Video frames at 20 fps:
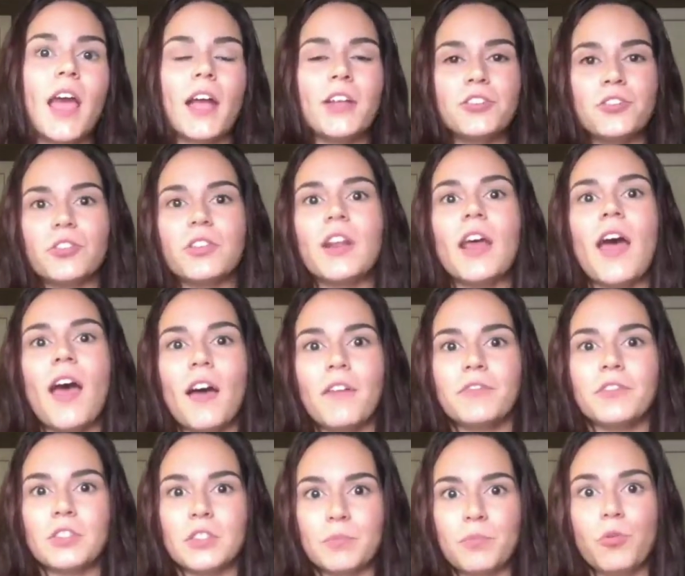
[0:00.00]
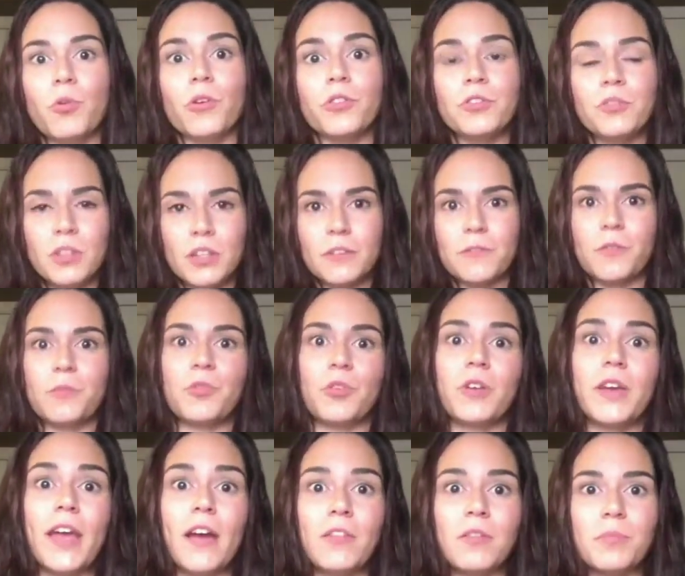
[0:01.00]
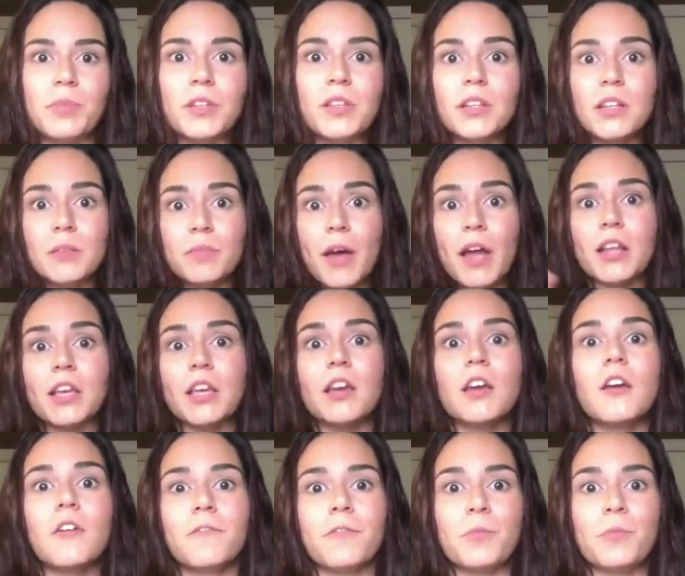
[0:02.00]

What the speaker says: and you're going to have the support you need from your accountability buddy,